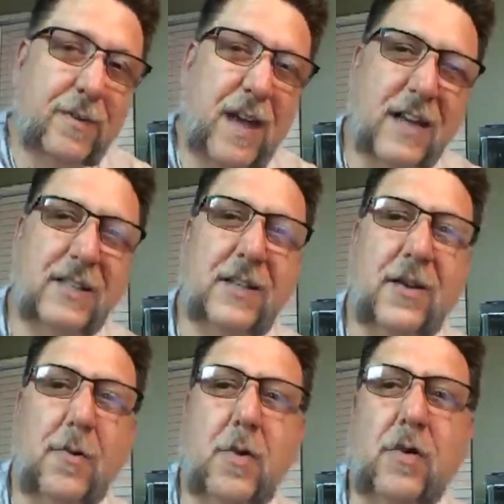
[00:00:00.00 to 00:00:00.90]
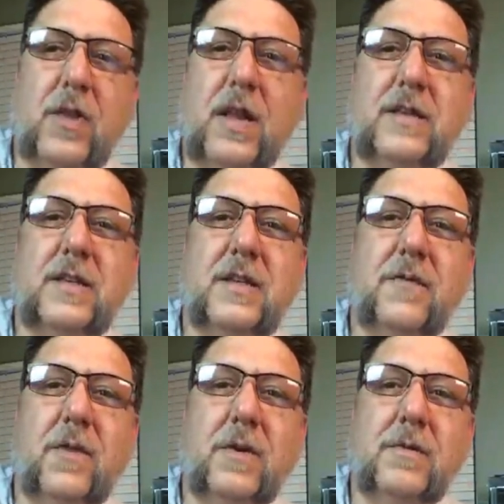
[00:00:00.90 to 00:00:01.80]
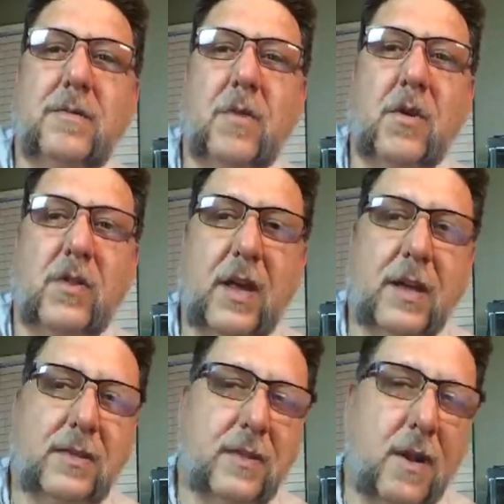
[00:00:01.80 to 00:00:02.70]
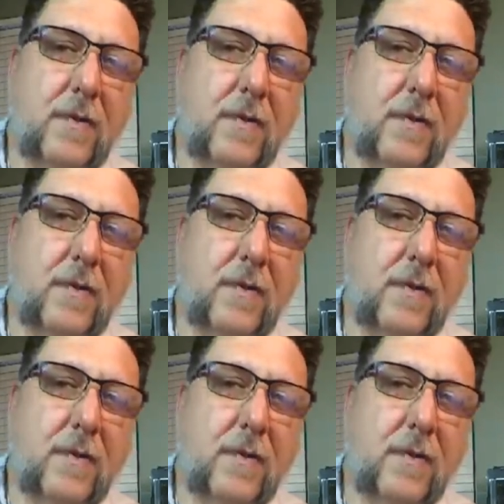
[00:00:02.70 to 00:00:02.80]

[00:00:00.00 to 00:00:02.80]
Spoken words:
Actually, their birthday is a different birthday, so.